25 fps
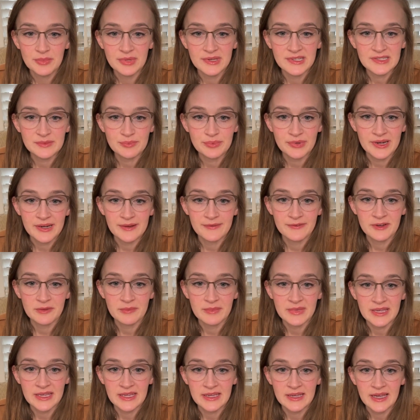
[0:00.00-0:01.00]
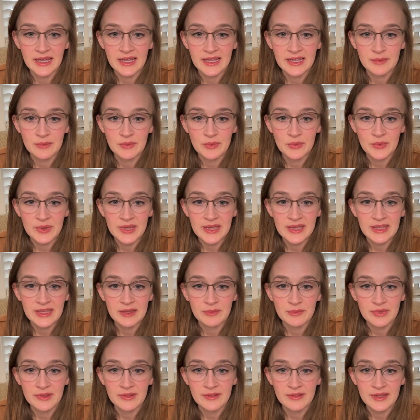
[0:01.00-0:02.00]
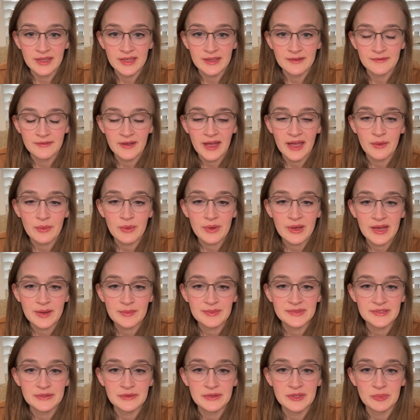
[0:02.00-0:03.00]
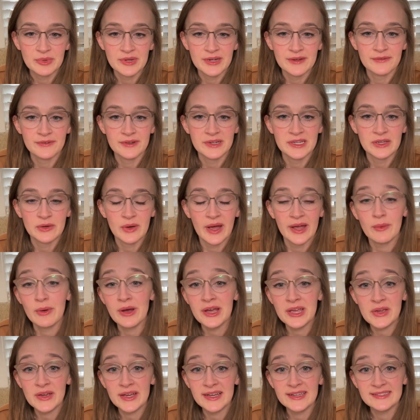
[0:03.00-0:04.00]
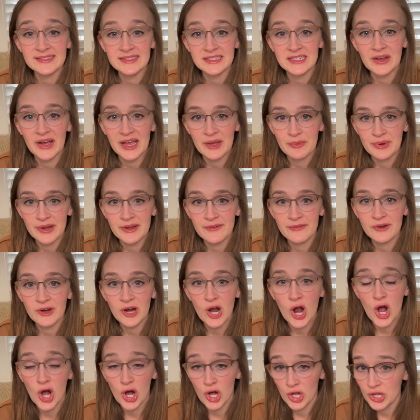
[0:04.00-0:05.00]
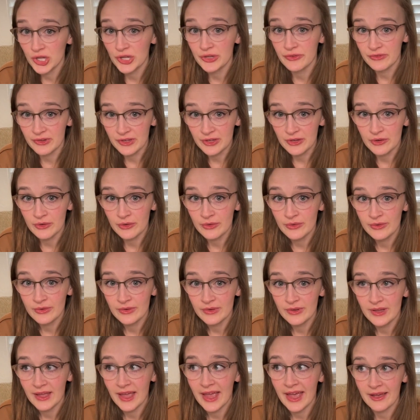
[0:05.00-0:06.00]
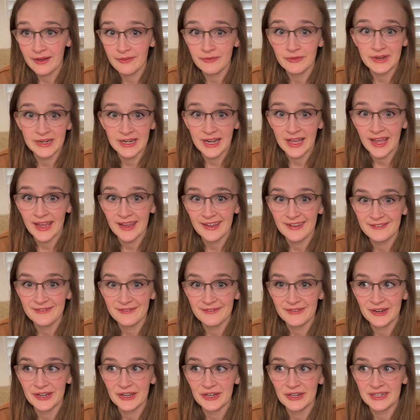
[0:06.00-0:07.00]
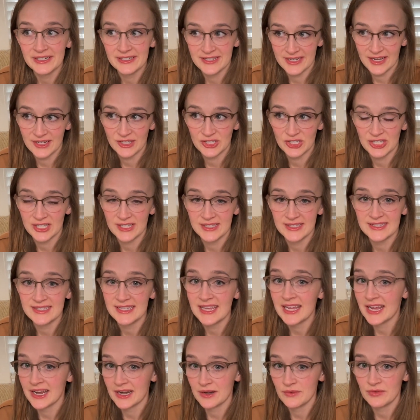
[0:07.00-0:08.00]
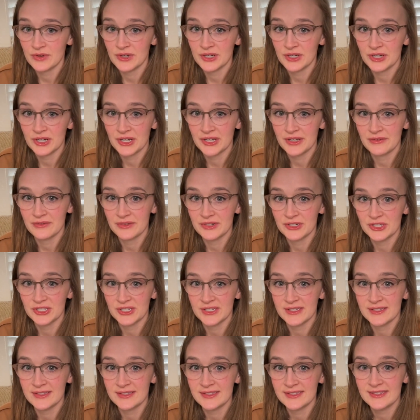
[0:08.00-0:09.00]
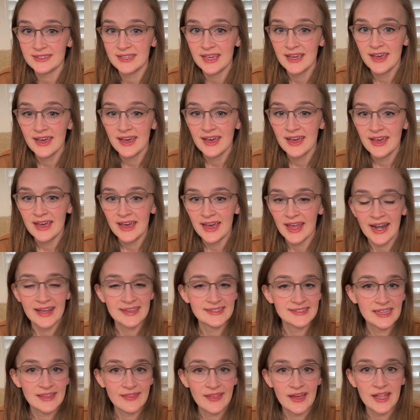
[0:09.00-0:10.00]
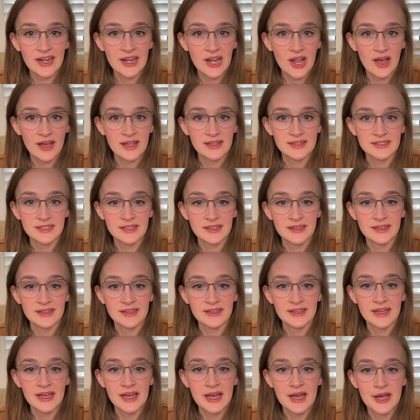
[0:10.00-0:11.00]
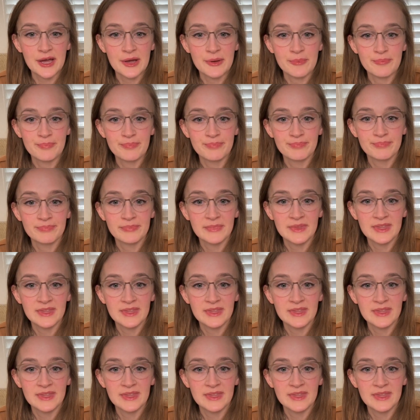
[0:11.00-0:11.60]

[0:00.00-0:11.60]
Please pray for me. I am weak in belief. I will absolutely pray for you. I want you guys to know I pray for all of you every day, for your intentions and for your conversions. And I say that not to